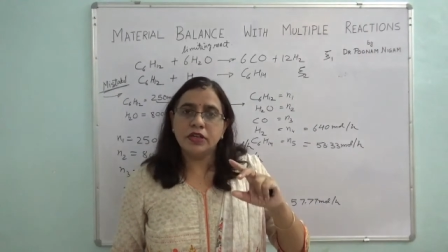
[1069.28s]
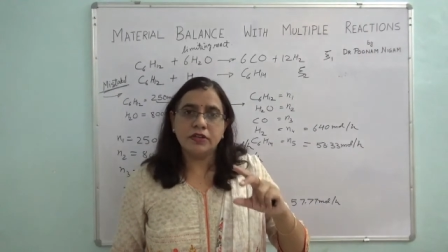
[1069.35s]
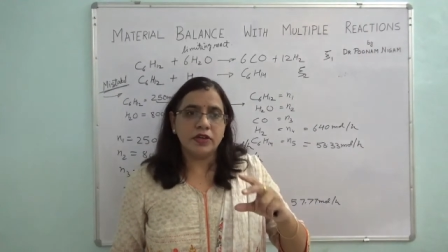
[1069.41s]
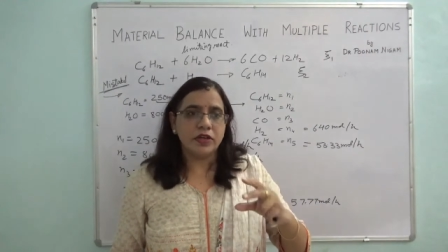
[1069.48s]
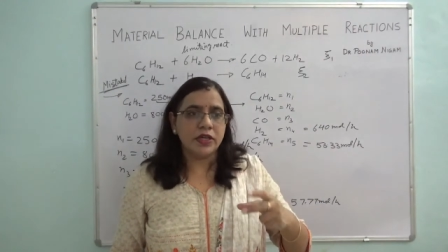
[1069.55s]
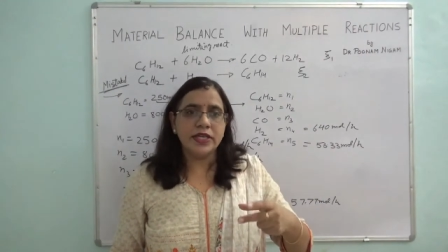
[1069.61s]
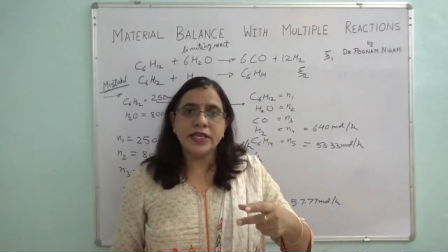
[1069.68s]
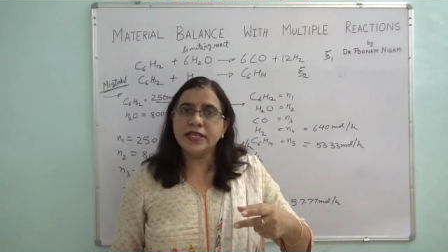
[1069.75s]

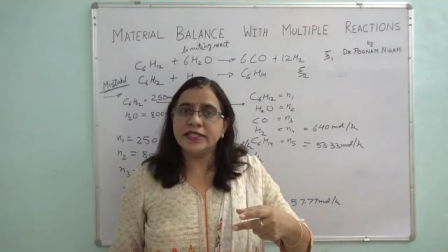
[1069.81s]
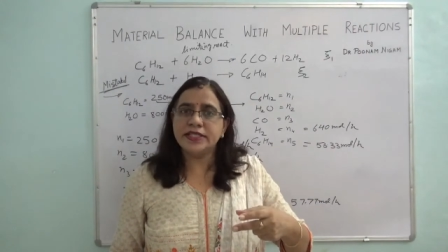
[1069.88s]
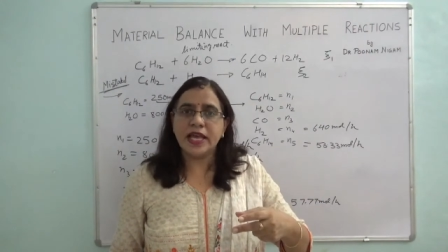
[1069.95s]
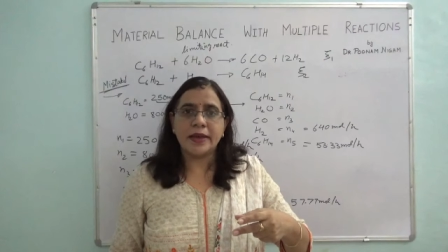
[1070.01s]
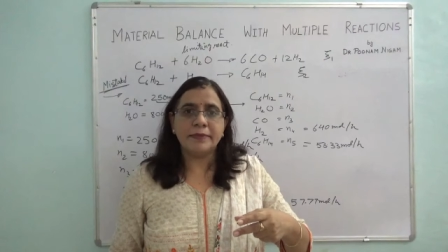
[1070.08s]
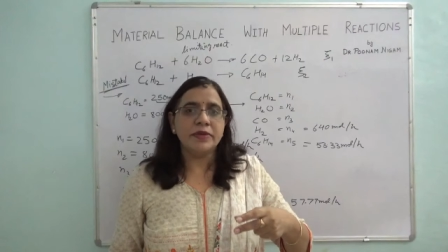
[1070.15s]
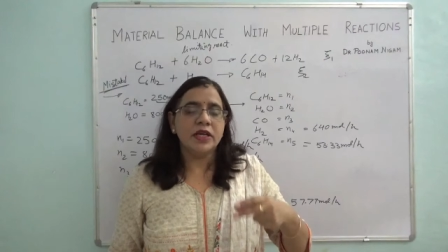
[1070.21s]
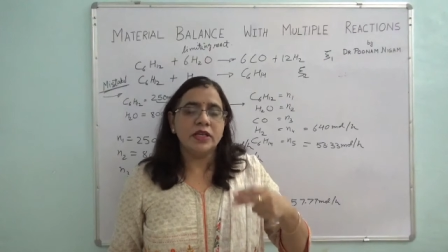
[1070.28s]
uh, in
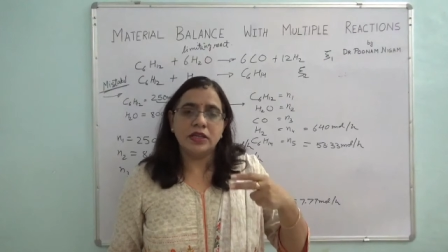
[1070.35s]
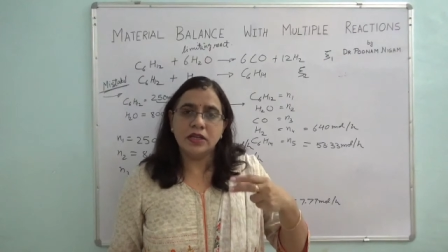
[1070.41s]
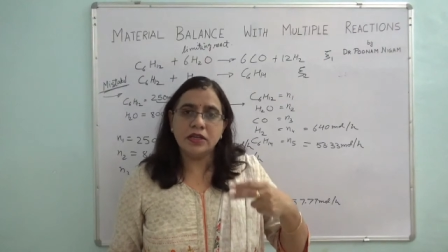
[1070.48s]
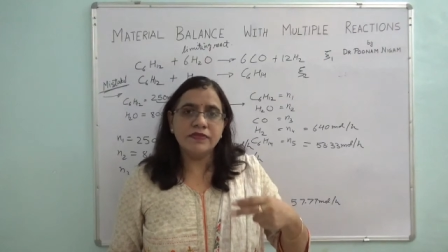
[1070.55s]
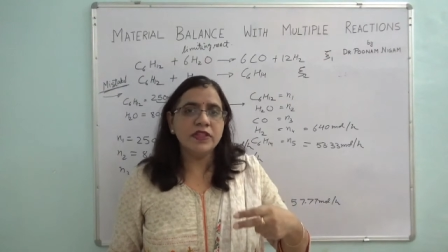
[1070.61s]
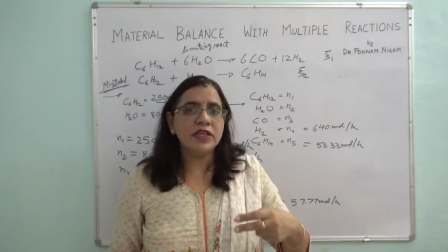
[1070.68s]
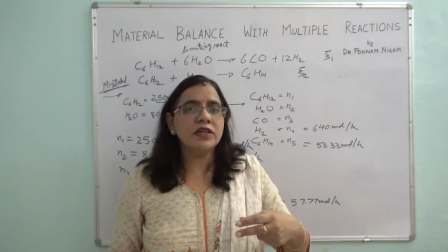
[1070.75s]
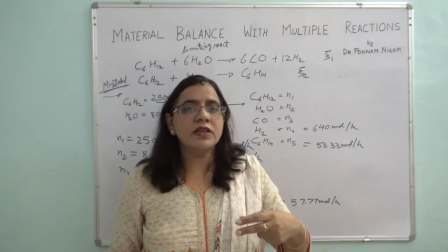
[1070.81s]
exam, none
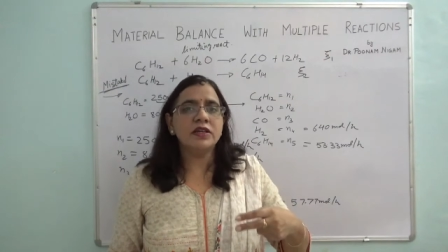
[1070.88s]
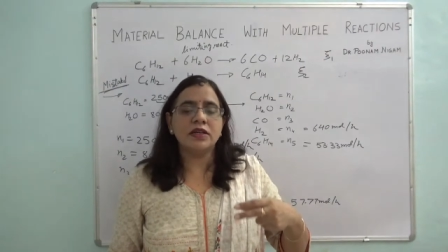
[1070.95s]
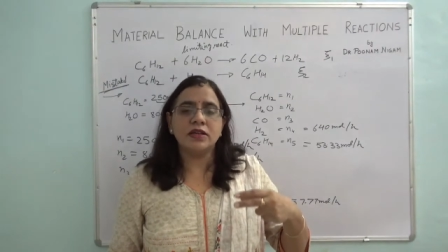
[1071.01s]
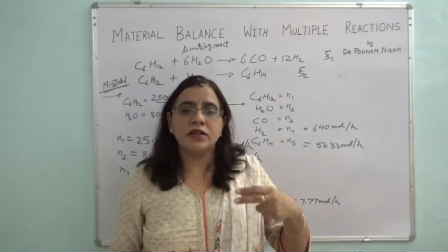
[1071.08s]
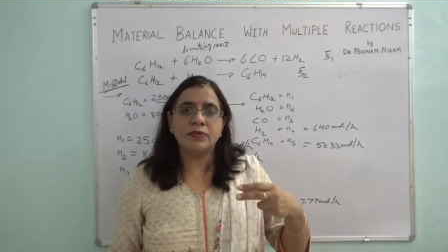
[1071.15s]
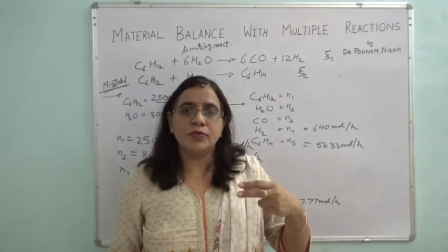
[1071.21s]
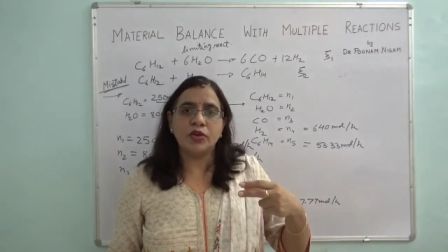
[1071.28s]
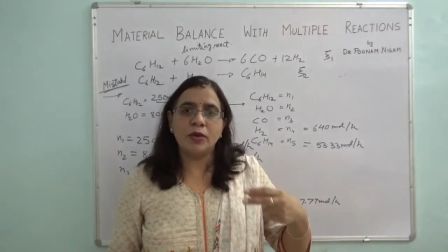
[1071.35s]
of the
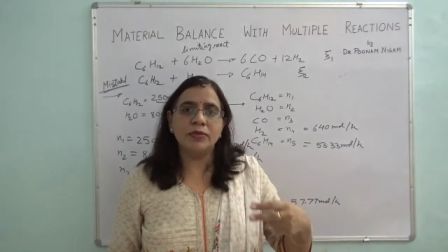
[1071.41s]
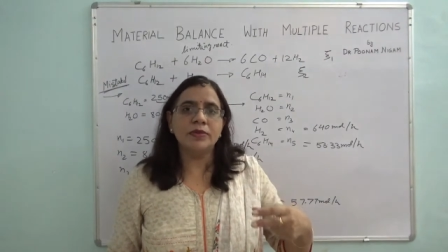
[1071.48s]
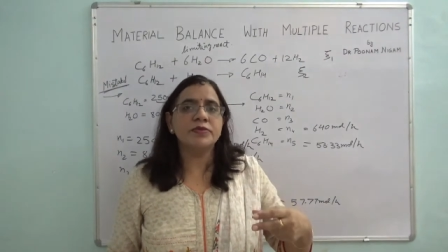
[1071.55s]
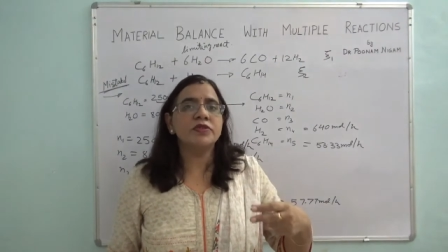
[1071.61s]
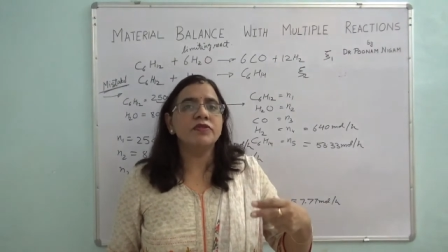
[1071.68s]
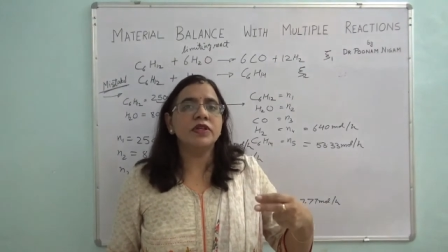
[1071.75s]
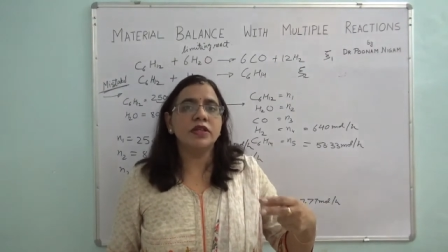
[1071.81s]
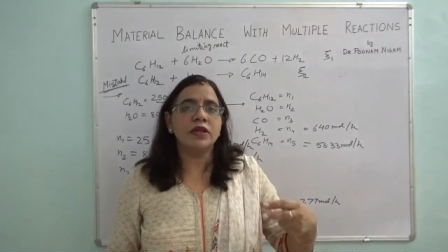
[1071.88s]
uh,
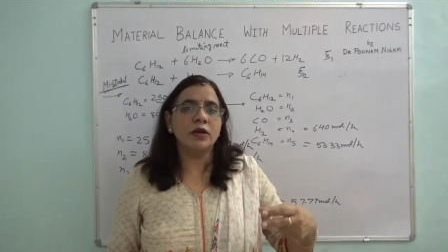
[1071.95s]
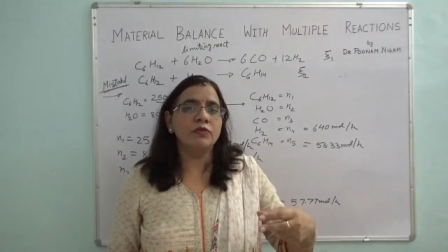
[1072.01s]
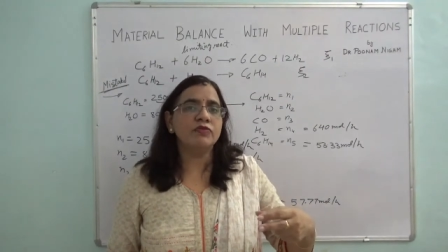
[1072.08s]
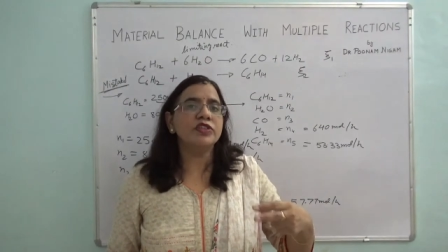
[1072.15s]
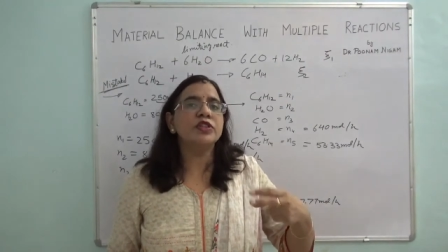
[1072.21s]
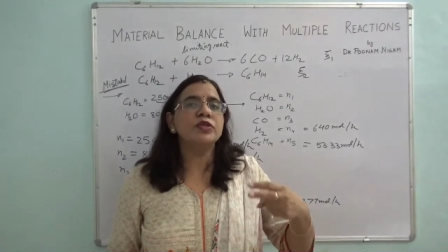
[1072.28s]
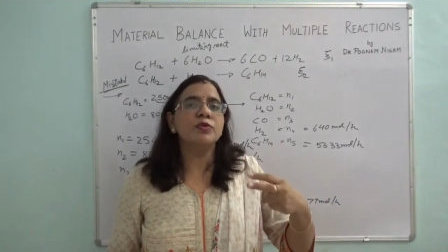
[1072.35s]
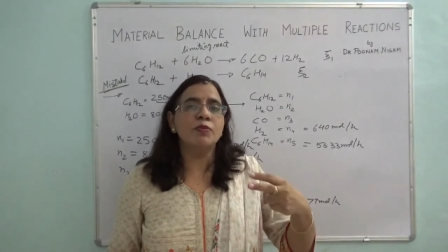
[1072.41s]
problems will come
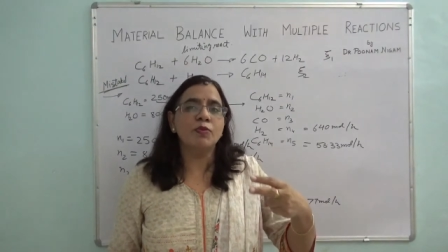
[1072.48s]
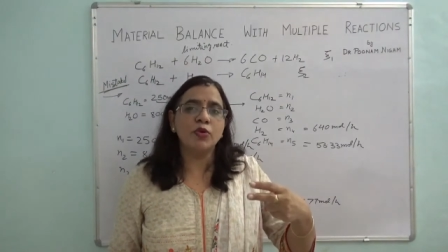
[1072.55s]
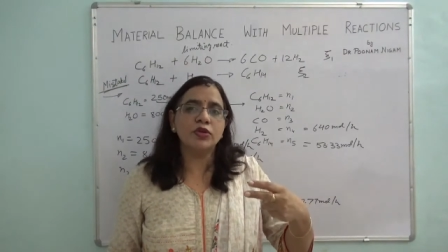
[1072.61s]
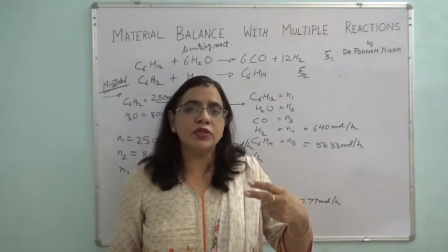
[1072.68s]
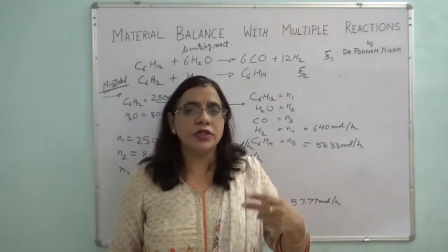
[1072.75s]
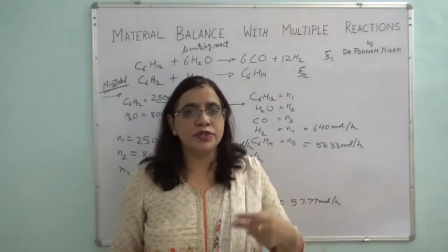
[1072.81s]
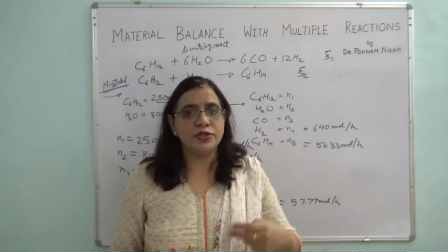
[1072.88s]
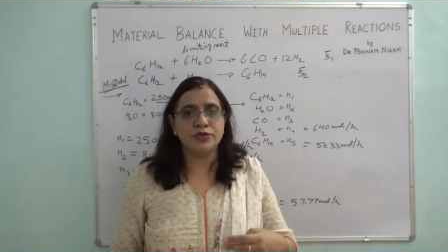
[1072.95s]
with more
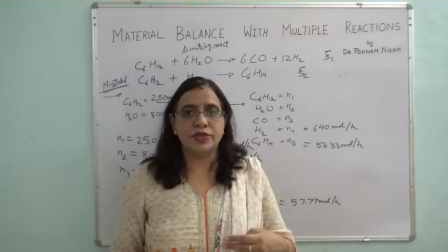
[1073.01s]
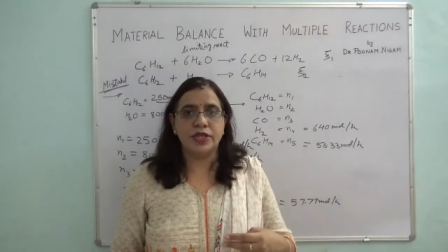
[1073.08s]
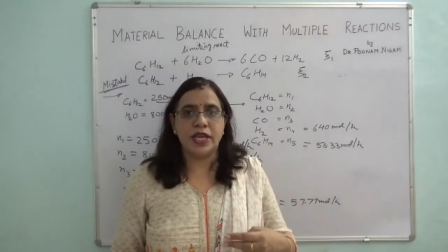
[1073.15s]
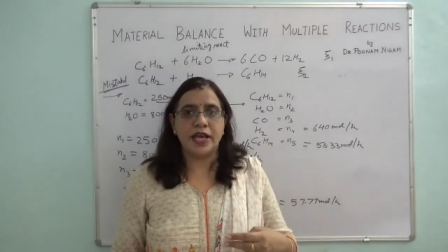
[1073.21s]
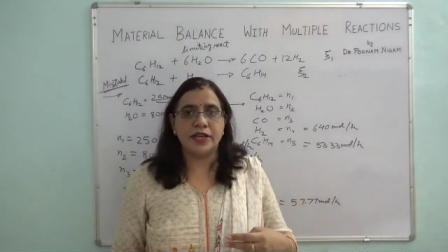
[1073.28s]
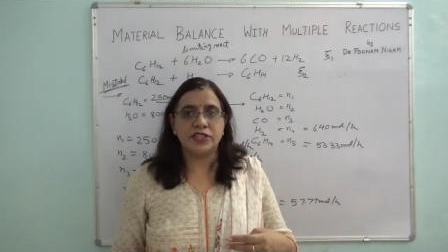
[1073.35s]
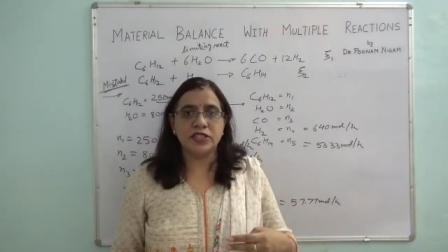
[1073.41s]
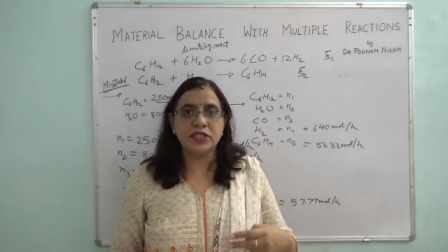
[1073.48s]
than two
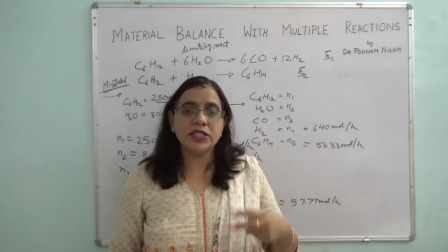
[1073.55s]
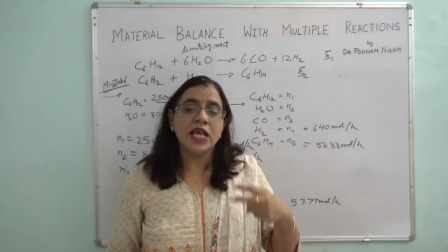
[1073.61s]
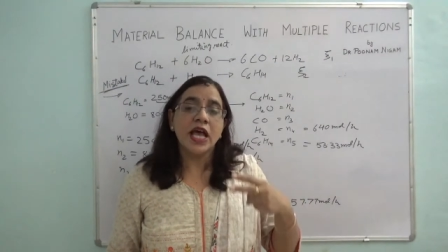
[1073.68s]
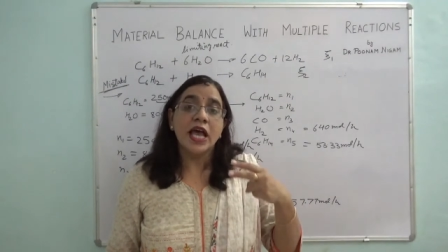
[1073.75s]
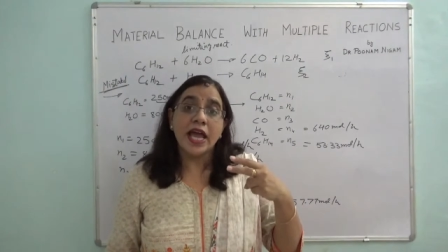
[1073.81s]
reactions.